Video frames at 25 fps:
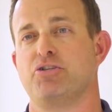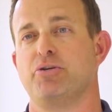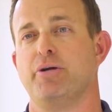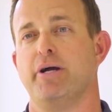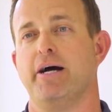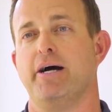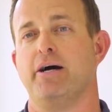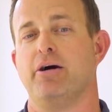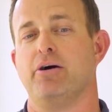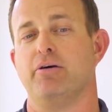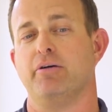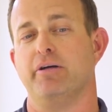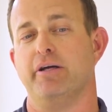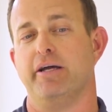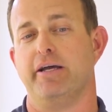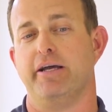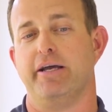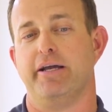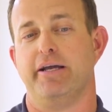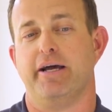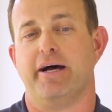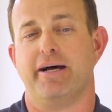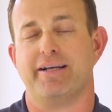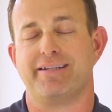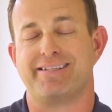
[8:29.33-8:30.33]
you how
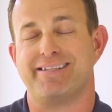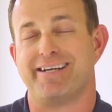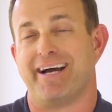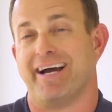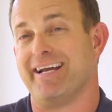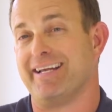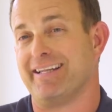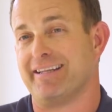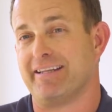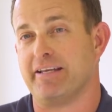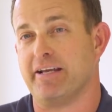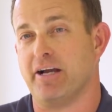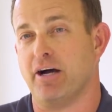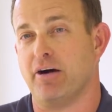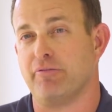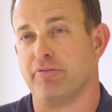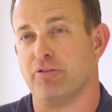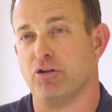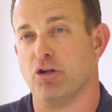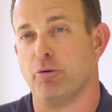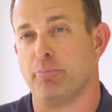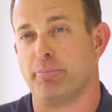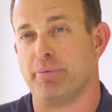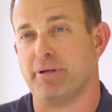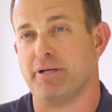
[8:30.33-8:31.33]
tight the
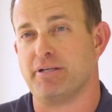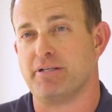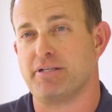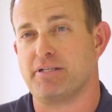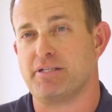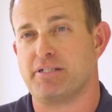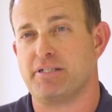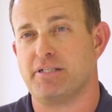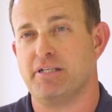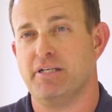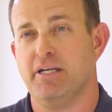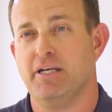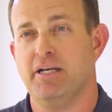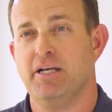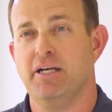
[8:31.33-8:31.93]
envelope is.